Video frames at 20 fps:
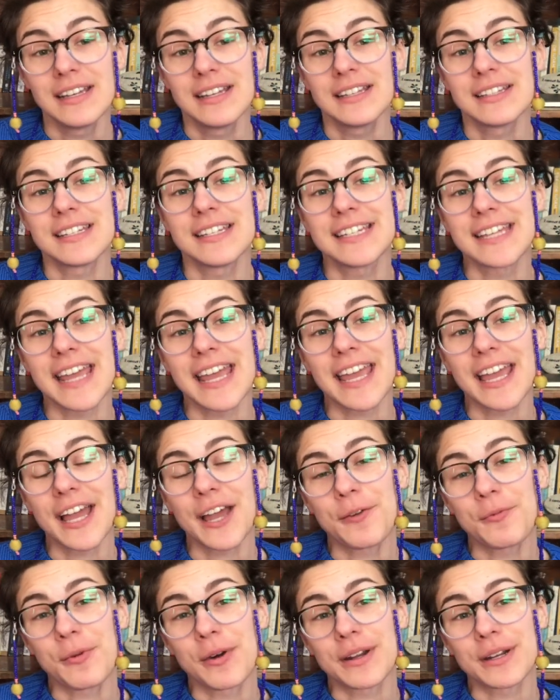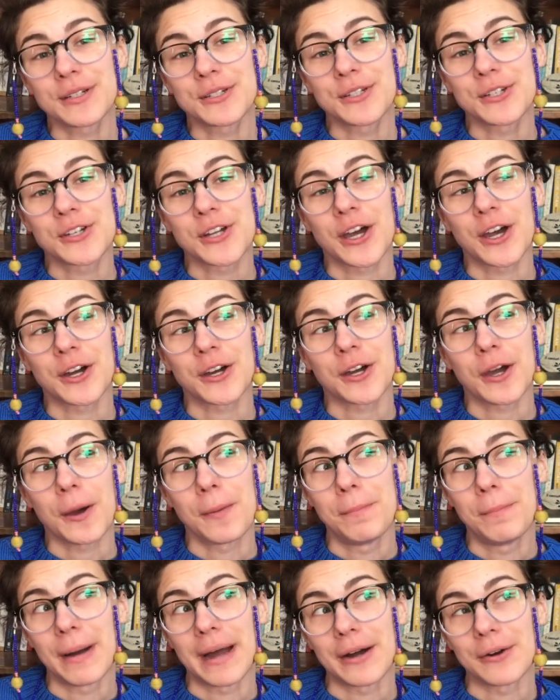Today I wanted to talk
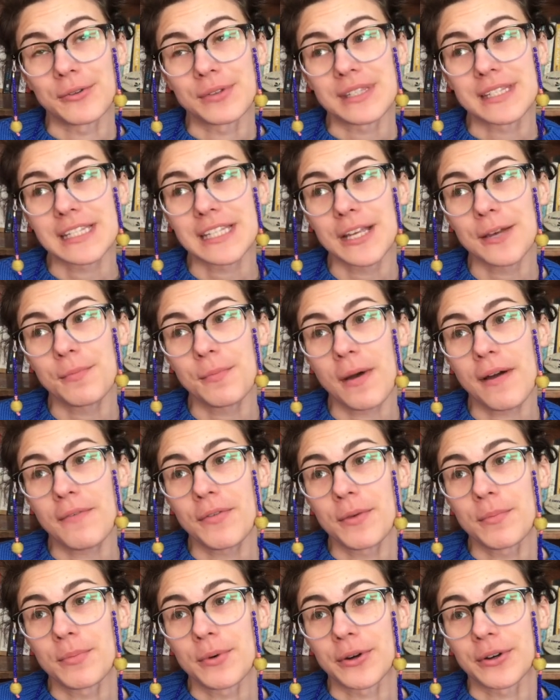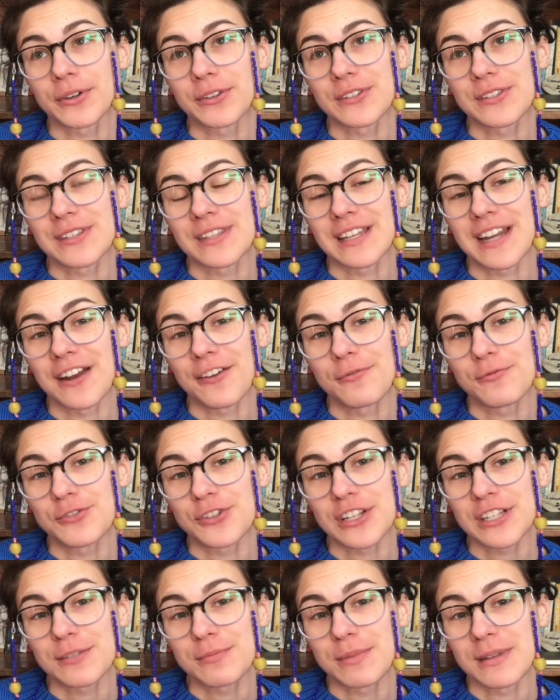about some of the books that have
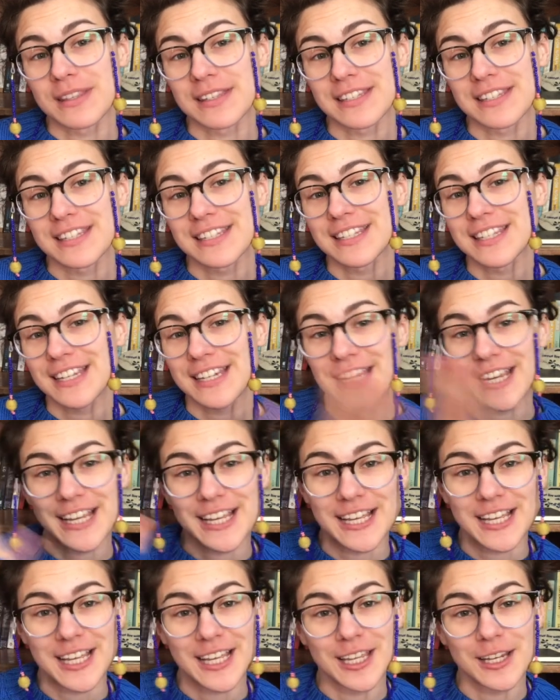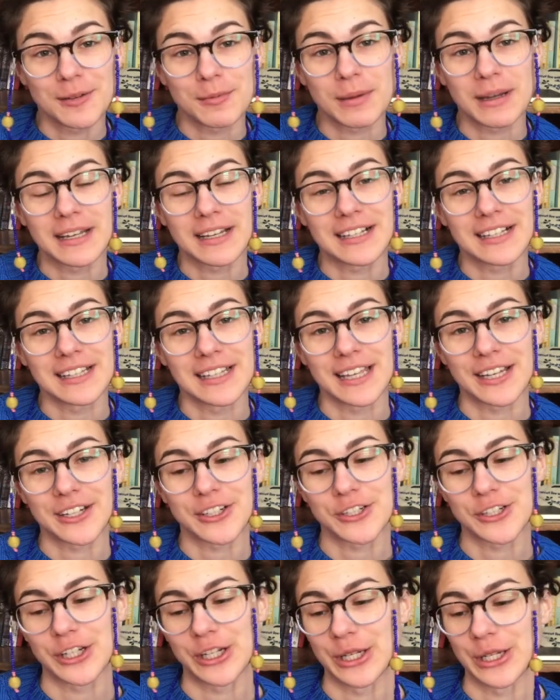just been sitting in my
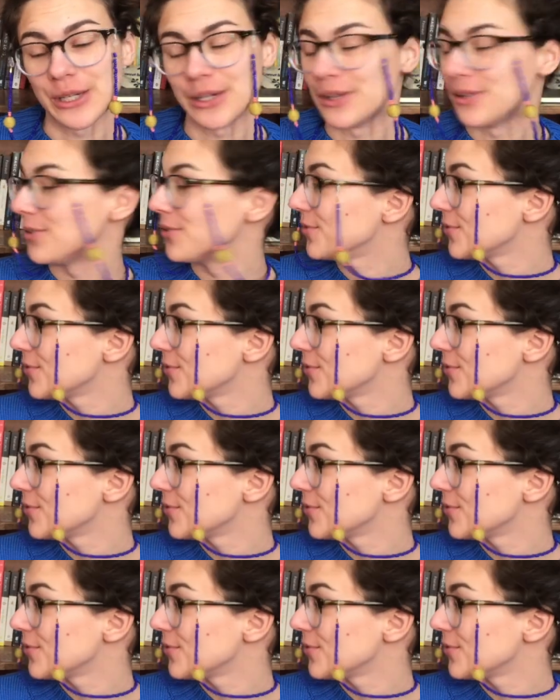collection